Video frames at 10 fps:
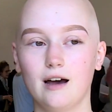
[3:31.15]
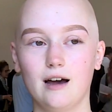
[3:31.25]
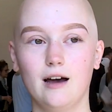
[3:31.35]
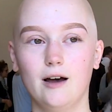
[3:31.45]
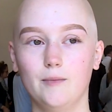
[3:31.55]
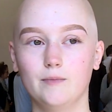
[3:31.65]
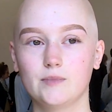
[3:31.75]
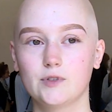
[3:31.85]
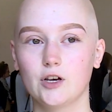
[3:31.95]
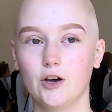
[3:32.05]
Um,
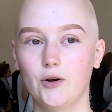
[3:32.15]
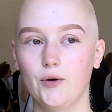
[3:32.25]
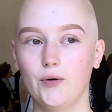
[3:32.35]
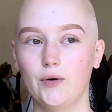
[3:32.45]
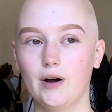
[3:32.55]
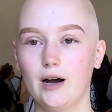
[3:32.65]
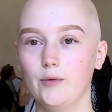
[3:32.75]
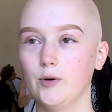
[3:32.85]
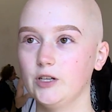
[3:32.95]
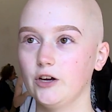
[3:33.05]
so I
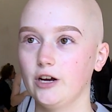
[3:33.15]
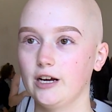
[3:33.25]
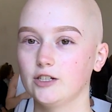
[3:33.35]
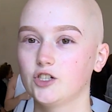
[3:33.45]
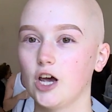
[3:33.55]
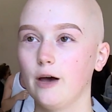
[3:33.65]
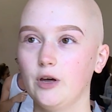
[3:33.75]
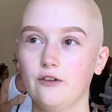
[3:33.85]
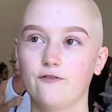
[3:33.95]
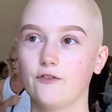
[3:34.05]
will be doing
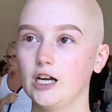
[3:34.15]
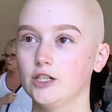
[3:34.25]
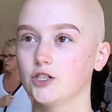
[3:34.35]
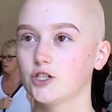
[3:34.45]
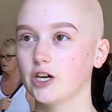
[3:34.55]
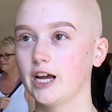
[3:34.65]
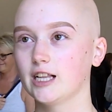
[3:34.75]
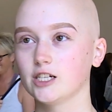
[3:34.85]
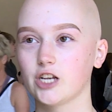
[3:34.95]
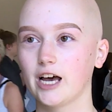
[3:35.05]
German, French,
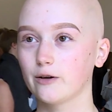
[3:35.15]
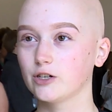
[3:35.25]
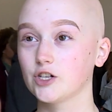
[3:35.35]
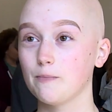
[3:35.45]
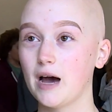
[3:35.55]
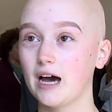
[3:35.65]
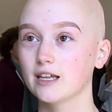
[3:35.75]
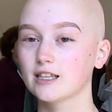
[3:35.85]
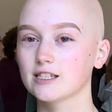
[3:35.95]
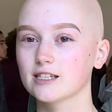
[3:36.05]
English language and
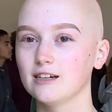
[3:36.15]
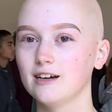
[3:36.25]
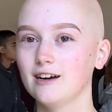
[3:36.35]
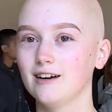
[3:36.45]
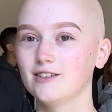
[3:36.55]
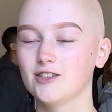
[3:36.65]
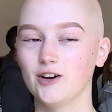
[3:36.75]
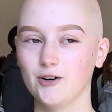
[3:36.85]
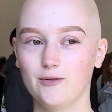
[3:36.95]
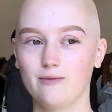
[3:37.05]
maths.
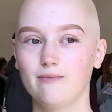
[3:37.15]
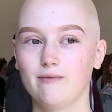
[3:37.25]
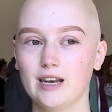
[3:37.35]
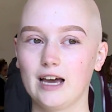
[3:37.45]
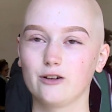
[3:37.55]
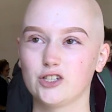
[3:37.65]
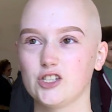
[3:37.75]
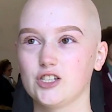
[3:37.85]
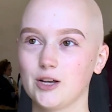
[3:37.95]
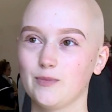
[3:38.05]
So
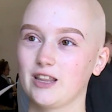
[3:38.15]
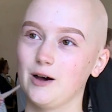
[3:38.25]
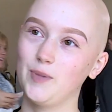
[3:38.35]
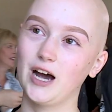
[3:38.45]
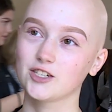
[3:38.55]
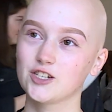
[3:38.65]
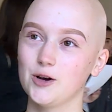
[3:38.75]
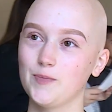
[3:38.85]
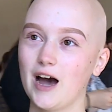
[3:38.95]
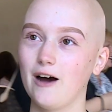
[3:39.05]
languages is something that I'm
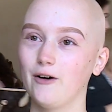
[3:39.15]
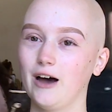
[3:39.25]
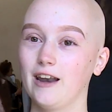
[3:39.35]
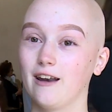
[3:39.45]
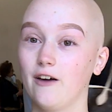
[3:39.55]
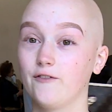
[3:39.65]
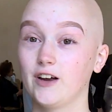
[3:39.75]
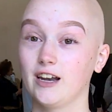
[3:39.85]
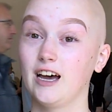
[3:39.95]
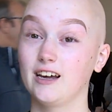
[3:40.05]
passionate about and I
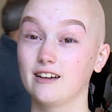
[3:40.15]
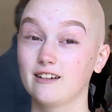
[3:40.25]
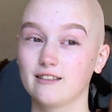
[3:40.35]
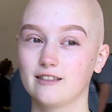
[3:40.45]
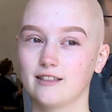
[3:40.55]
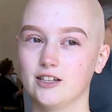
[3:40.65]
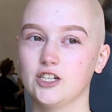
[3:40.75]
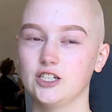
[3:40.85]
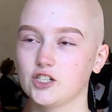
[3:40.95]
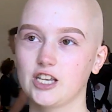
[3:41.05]
feel like the
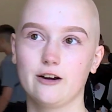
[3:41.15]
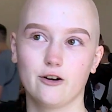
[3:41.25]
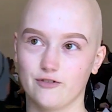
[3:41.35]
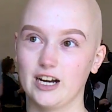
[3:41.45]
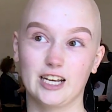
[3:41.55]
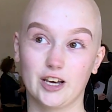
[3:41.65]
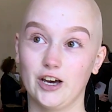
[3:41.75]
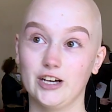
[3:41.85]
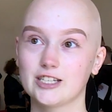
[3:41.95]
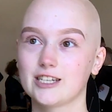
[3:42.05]
teachers here are really good.